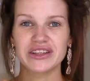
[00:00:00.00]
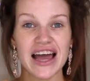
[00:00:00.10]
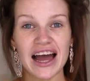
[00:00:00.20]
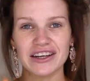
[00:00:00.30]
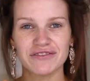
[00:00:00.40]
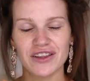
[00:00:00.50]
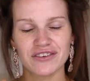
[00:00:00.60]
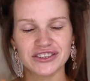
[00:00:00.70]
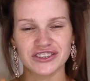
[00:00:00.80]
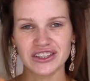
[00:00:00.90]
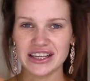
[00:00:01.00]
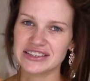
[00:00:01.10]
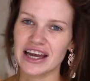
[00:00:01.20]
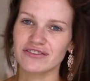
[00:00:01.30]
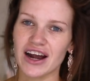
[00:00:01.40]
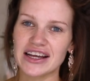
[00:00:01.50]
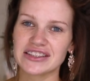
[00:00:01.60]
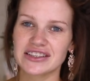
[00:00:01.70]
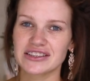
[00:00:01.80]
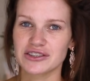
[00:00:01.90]
Without any further ado, let's get right
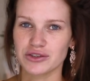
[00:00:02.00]
into the